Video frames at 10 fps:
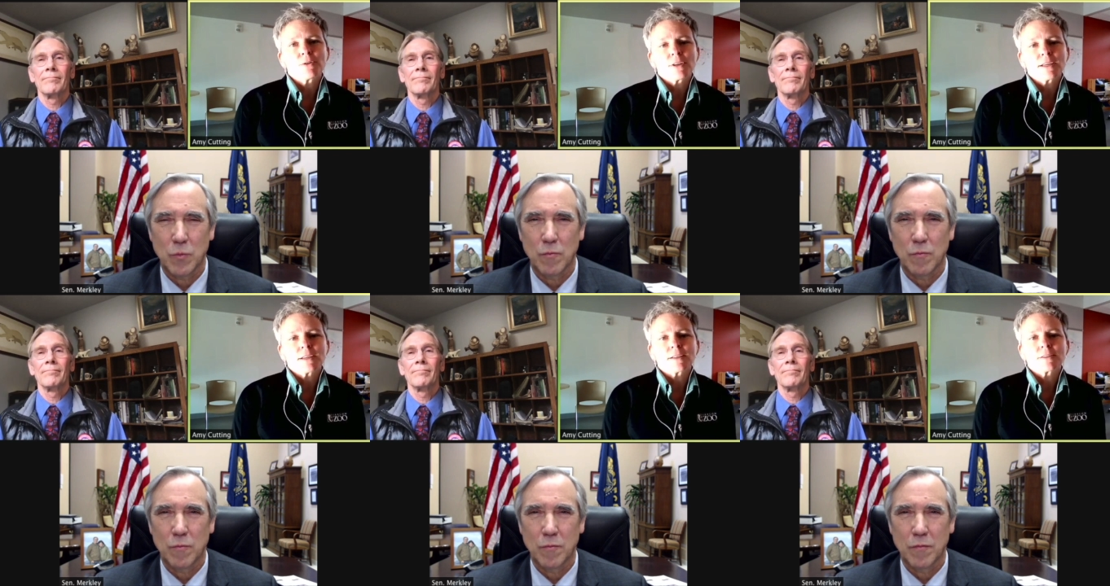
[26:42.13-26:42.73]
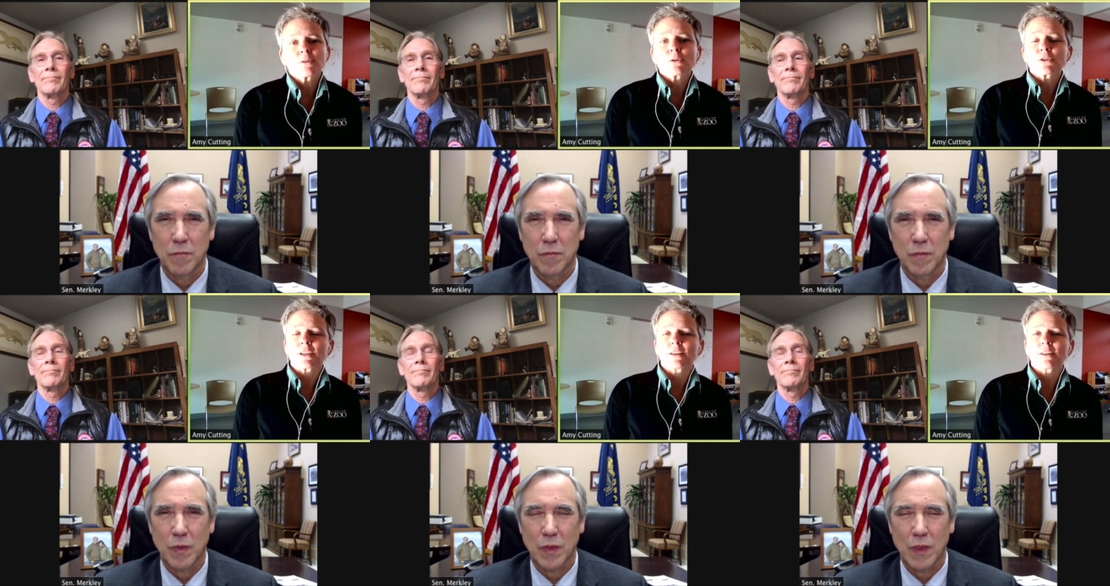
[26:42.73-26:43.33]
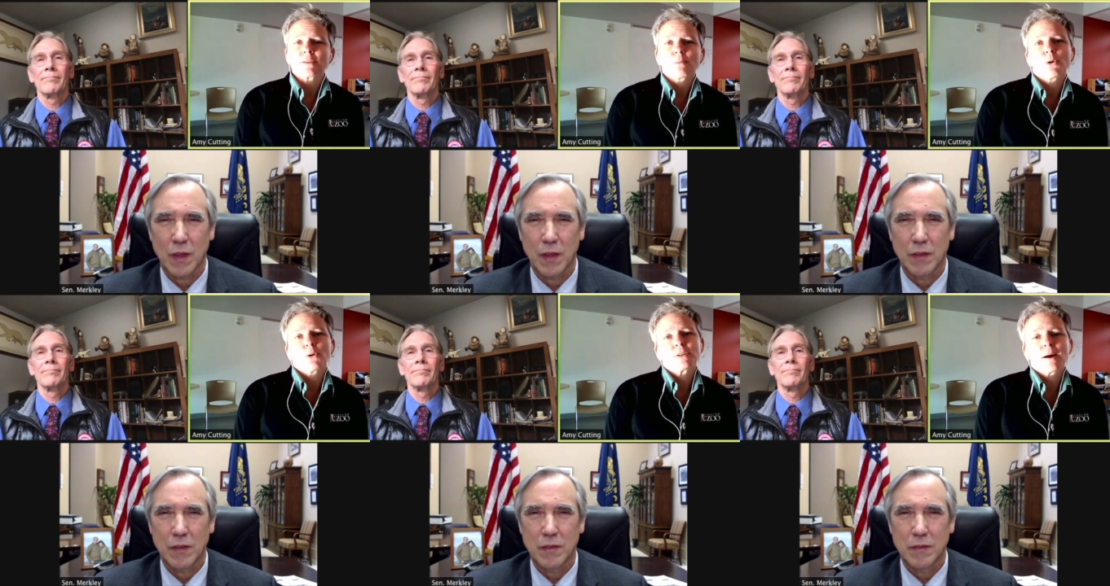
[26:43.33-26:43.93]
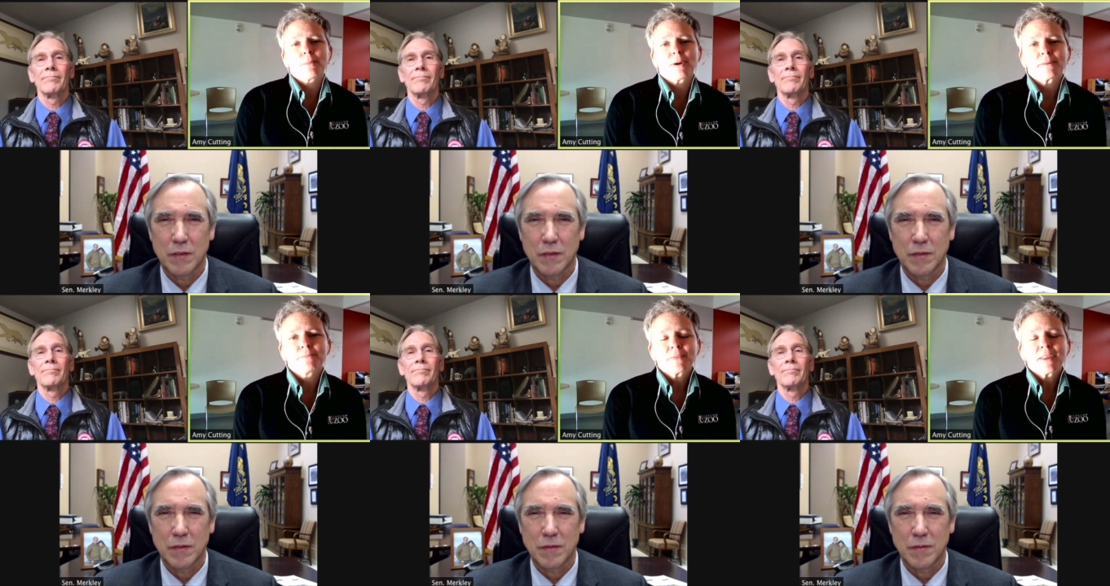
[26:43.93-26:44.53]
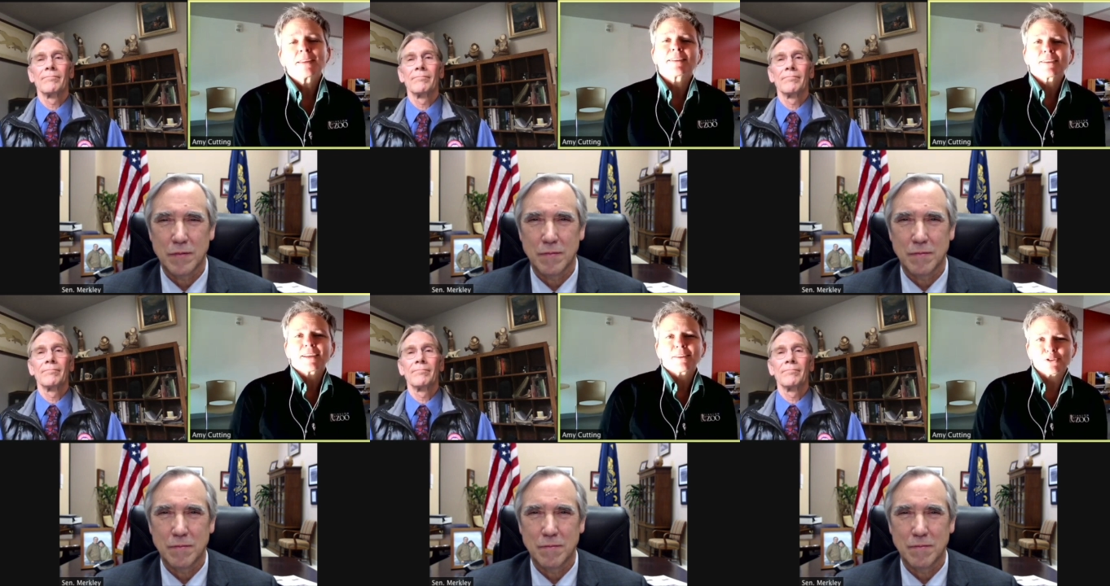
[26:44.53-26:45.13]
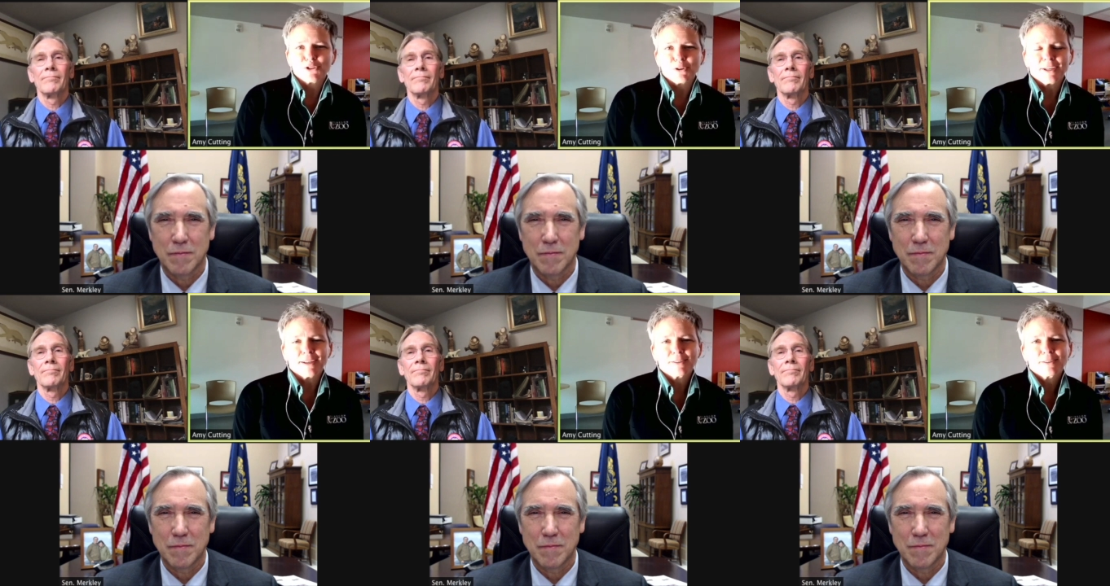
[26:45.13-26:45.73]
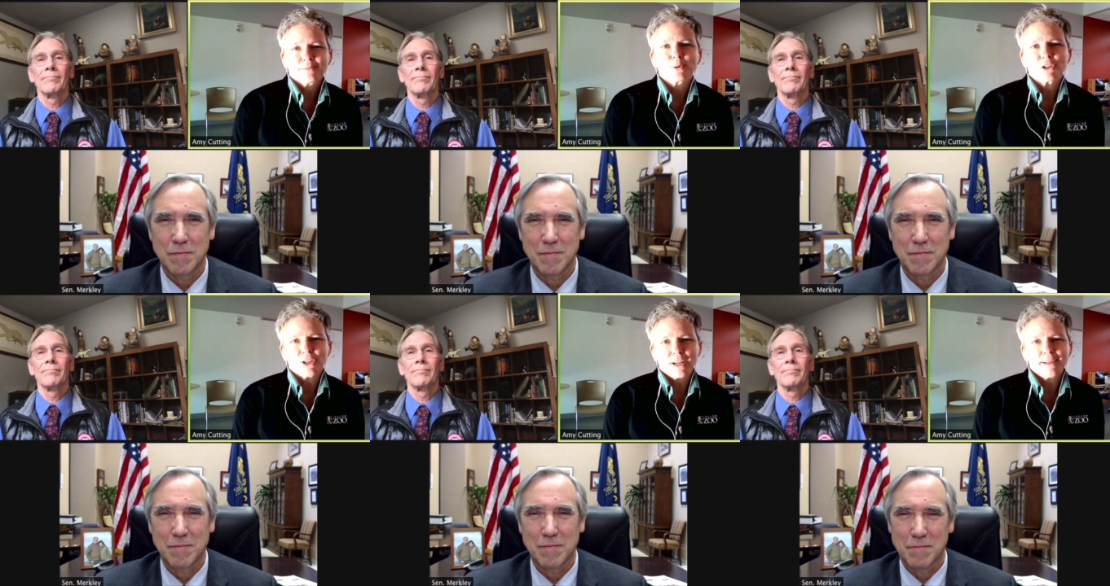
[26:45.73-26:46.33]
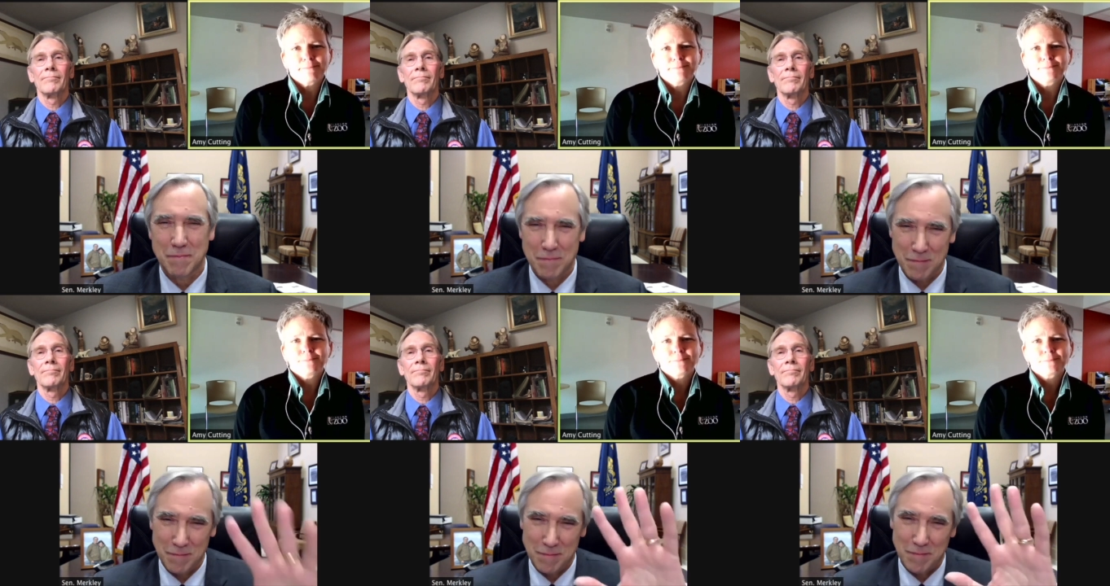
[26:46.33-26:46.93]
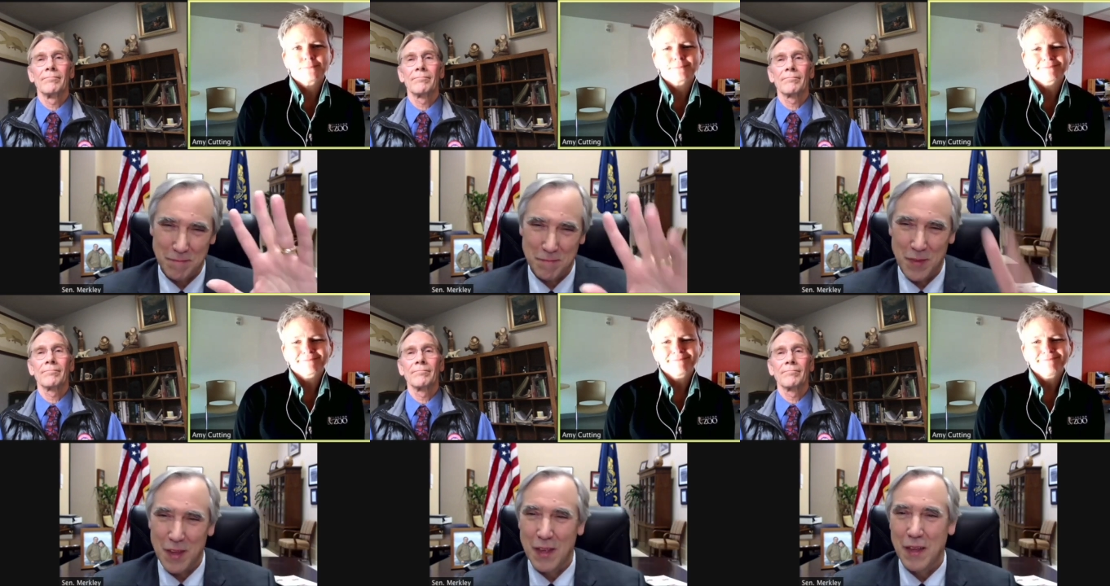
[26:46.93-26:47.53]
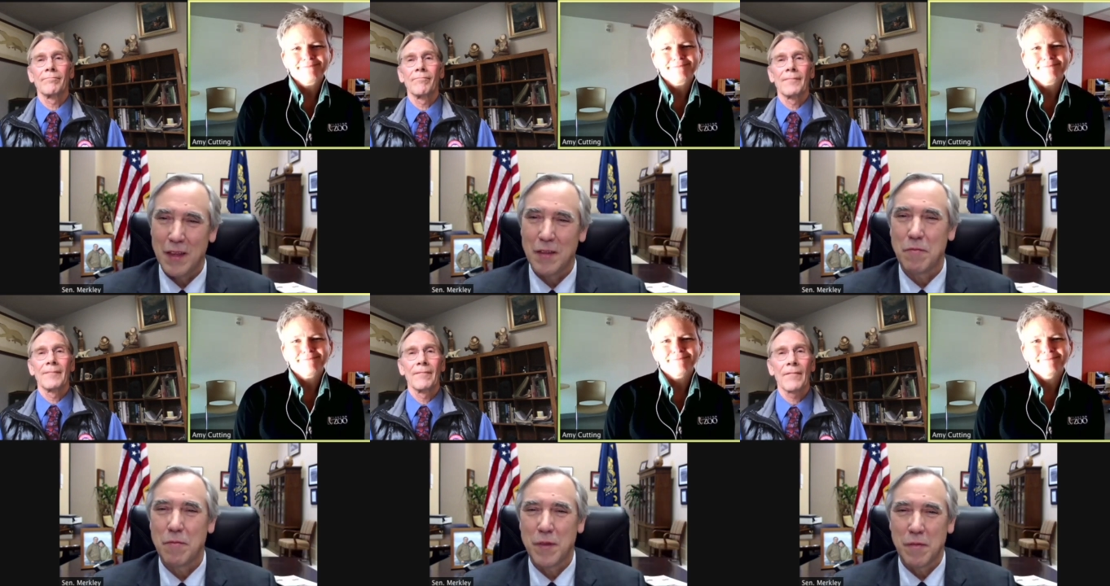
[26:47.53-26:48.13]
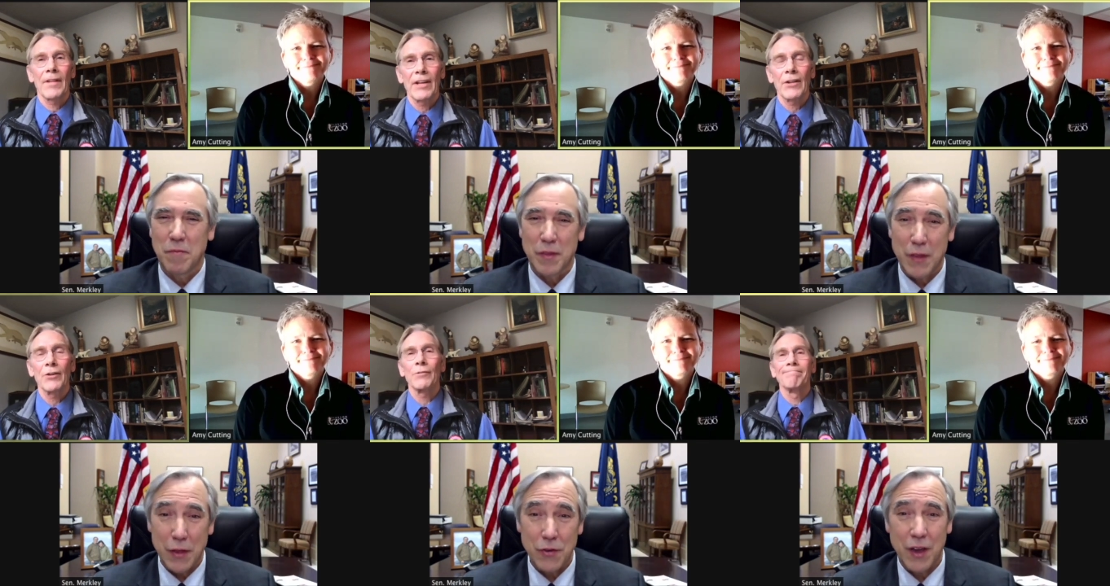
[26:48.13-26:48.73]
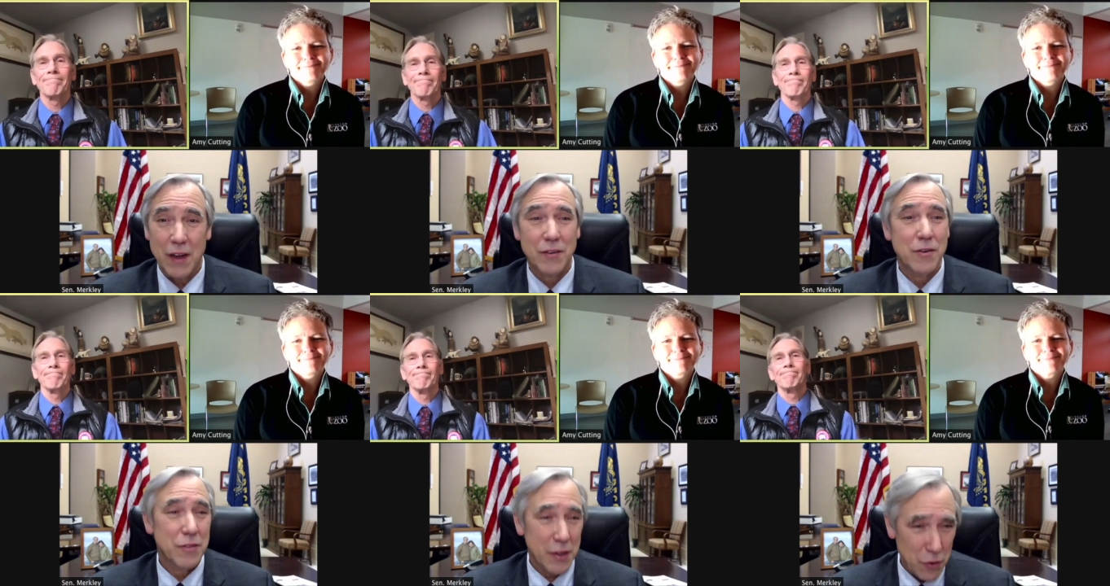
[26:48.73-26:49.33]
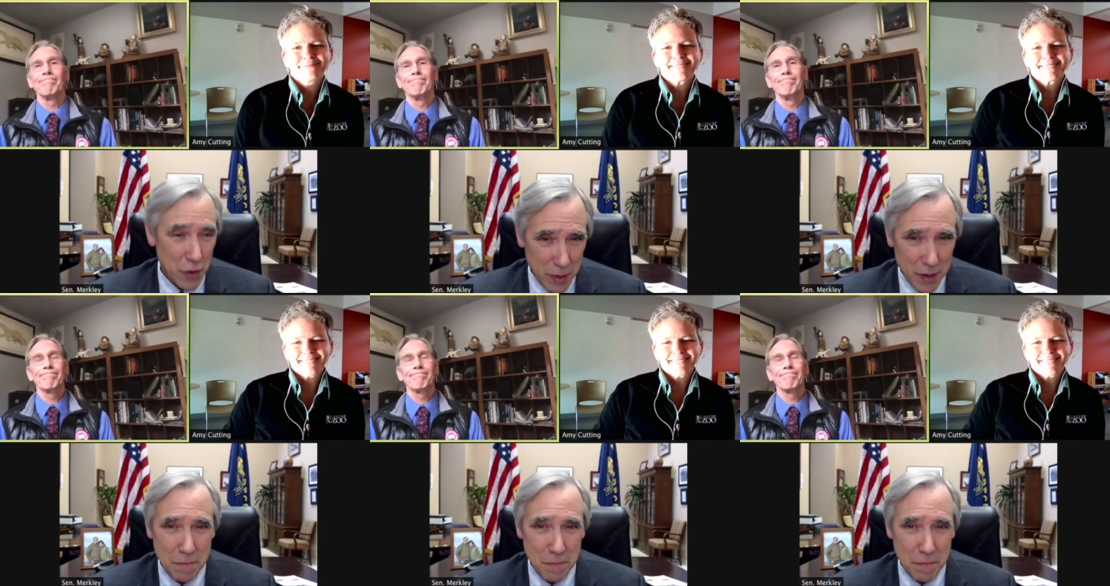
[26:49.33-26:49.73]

Speaker 1: you think is interested in this important topic. Thanks again for joining us. Appreciate it.
Speaker 2: Thank you. Thank you, Doctor. Thank you, Amy.